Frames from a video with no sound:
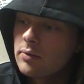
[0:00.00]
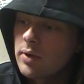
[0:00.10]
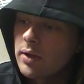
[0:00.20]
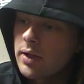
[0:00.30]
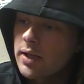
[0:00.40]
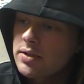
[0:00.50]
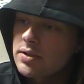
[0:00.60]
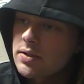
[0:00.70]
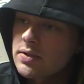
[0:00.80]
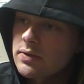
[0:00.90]
Well,
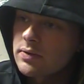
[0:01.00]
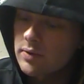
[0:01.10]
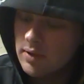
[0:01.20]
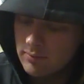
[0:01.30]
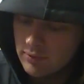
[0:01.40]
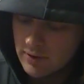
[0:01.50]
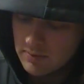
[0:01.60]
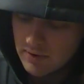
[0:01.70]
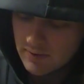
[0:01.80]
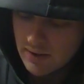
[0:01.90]
actually, there's no one really important
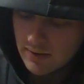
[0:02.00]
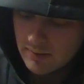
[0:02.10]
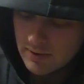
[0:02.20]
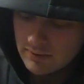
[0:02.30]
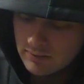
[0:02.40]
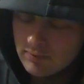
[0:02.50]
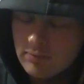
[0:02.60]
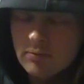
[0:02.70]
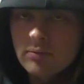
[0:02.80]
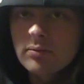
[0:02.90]
to me around. I mean,
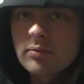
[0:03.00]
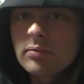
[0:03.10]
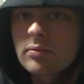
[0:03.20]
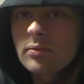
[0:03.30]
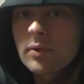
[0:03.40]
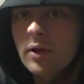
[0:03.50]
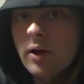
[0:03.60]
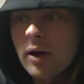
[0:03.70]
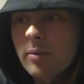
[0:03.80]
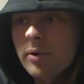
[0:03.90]
there
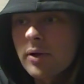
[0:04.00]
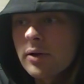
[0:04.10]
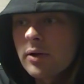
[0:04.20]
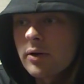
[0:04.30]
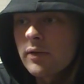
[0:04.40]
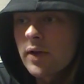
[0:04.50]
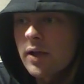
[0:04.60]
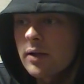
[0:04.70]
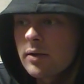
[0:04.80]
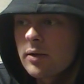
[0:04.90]
are, but oy
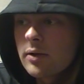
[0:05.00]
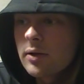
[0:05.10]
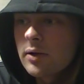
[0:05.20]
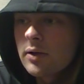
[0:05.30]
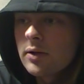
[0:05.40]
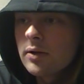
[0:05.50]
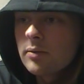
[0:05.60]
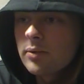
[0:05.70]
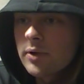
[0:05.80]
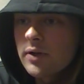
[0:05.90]
vey.
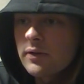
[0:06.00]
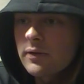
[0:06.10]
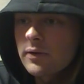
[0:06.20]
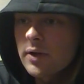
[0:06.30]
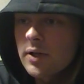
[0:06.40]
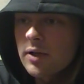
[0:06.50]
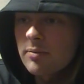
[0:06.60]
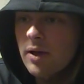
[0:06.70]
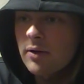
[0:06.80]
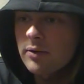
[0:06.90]
Put your foot in your
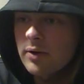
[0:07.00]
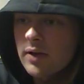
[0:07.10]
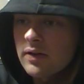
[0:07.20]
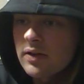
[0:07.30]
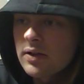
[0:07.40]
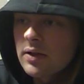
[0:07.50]
mouth, craze.